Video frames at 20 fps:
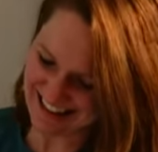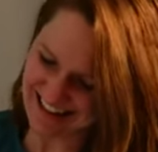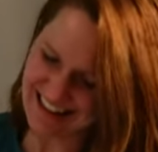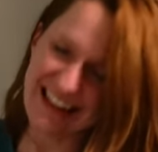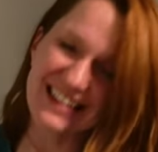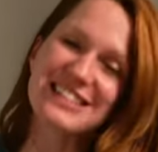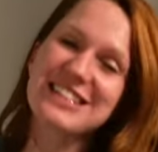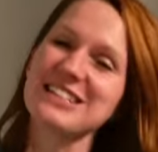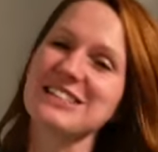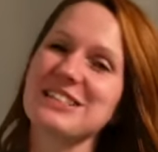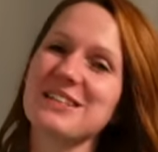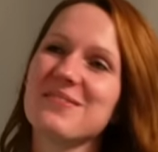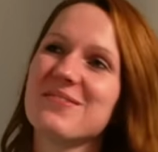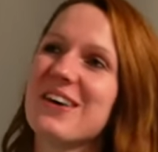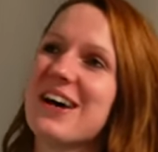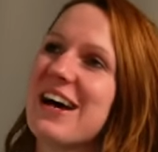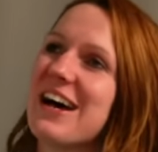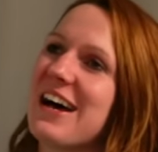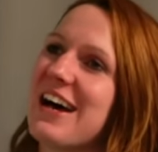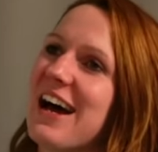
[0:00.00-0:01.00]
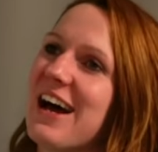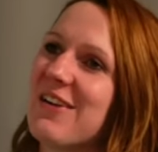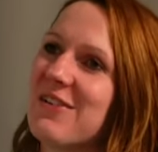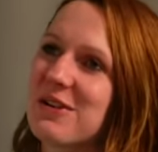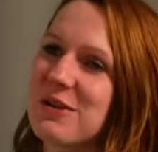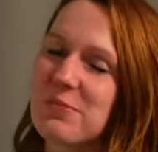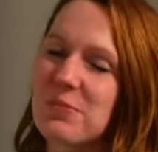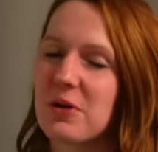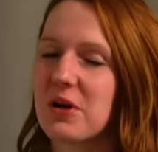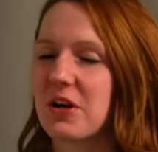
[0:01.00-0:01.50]
Let's get some, I
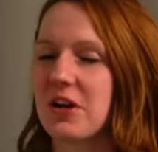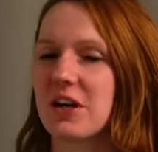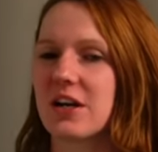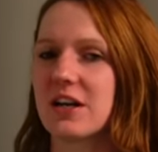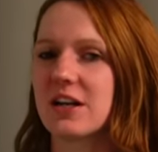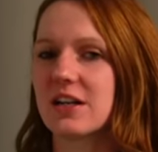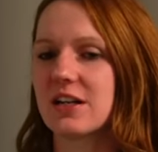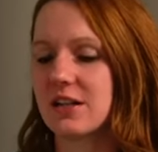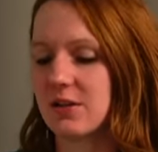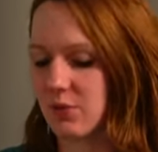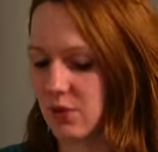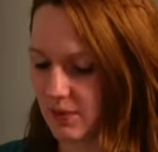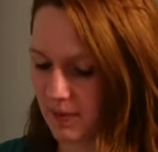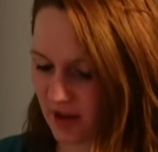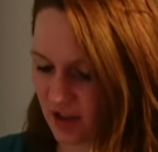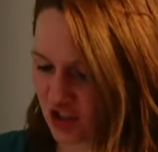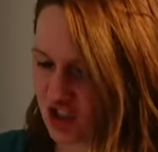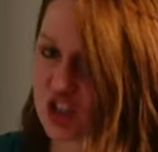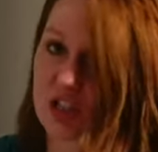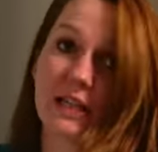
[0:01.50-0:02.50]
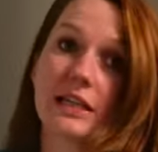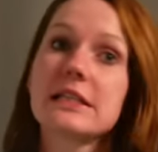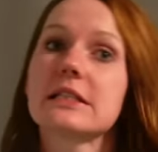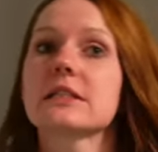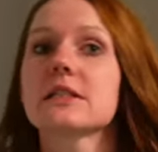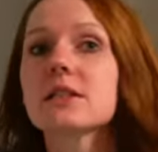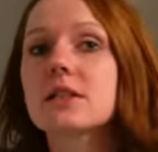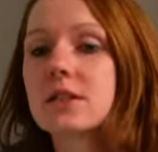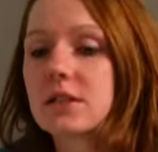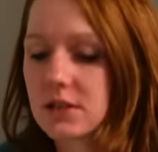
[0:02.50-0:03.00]
want a burger. What about Chili's?